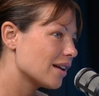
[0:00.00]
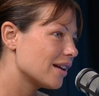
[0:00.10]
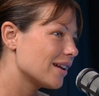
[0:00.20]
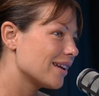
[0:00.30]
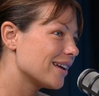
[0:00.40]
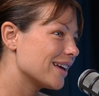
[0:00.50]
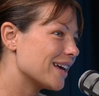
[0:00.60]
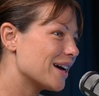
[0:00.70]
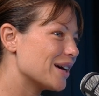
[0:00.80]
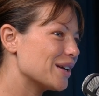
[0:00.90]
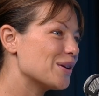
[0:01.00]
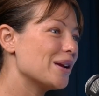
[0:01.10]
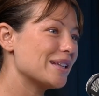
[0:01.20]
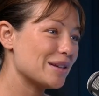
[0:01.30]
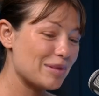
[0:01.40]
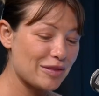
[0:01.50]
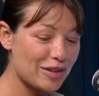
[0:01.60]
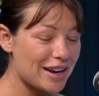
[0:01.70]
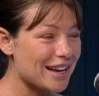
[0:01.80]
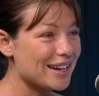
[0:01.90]
You need to be
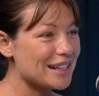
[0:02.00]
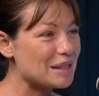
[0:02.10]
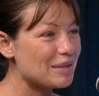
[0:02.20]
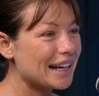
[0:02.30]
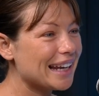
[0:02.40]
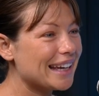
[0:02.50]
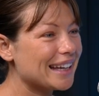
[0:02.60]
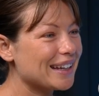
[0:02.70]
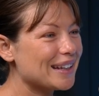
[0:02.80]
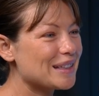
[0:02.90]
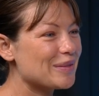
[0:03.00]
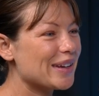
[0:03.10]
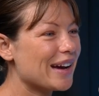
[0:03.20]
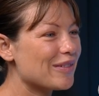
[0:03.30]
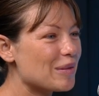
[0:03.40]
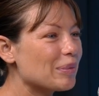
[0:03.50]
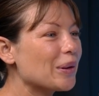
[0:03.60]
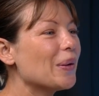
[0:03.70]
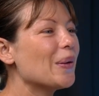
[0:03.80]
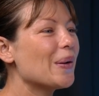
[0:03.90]
free. You need to be clear. You need to have a
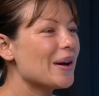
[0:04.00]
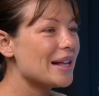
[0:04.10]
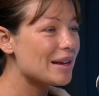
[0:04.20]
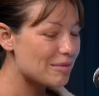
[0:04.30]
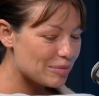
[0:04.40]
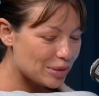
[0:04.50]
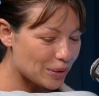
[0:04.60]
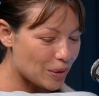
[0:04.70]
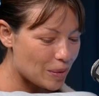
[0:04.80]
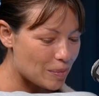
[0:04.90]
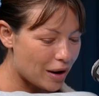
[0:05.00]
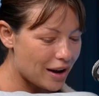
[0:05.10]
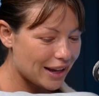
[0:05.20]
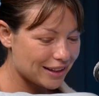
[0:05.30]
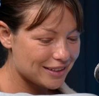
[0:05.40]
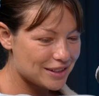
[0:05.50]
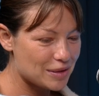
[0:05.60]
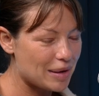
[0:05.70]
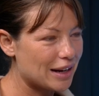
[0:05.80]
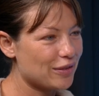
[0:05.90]
pure mind
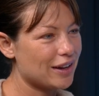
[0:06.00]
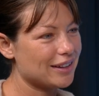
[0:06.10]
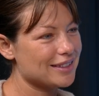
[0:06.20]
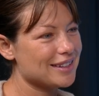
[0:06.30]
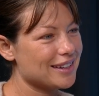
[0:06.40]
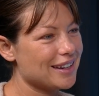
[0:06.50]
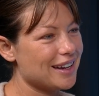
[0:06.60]
to manifest.